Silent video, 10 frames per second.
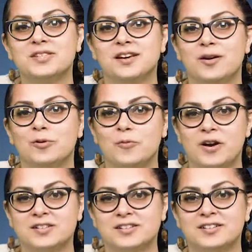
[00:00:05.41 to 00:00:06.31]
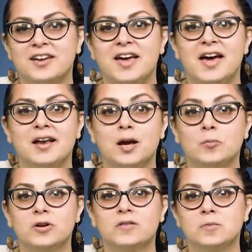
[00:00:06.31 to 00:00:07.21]
Saira Raza, and I'm
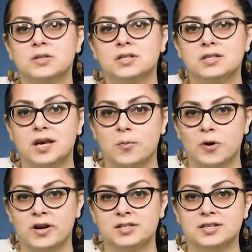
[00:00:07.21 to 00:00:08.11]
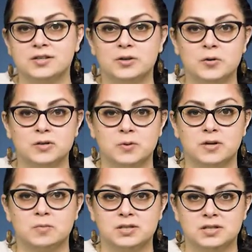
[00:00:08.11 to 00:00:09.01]
one of the business librarians at the Goizueta
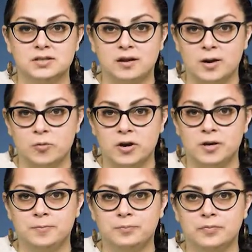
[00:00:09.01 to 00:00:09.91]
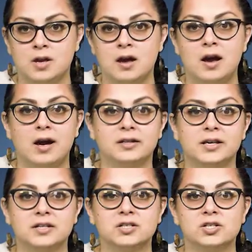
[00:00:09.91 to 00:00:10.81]
Business Library. I'd
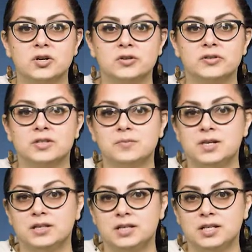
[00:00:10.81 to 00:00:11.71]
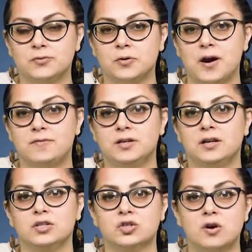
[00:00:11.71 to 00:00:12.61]
like to show you some techniques for crafting
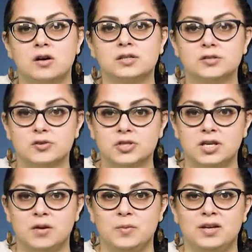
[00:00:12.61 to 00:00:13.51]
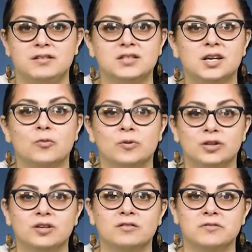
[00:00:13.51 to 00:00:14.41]
a strong search statement to get really
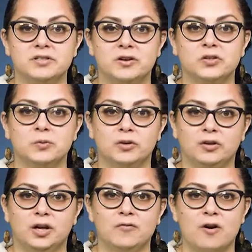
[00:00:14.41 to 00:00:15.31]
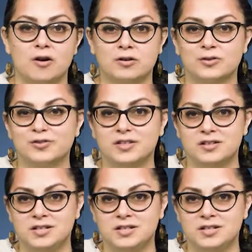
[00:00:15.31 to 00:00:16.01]
good results when looking for articles in a